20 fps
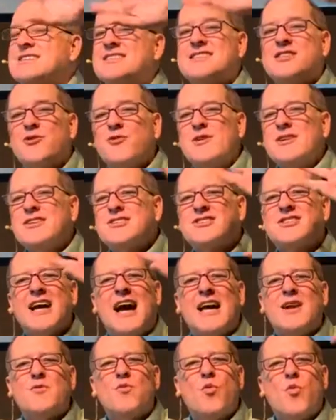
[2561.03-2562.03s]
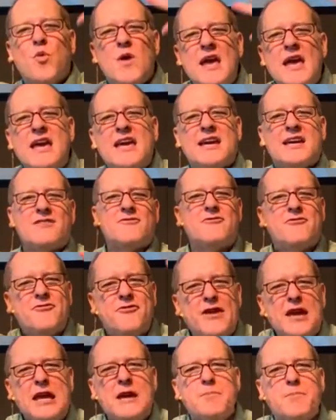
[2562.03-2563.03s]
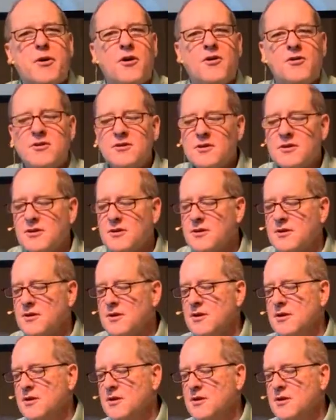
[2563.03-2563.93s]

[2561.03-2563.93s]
Assyria's gotten weak and feeble.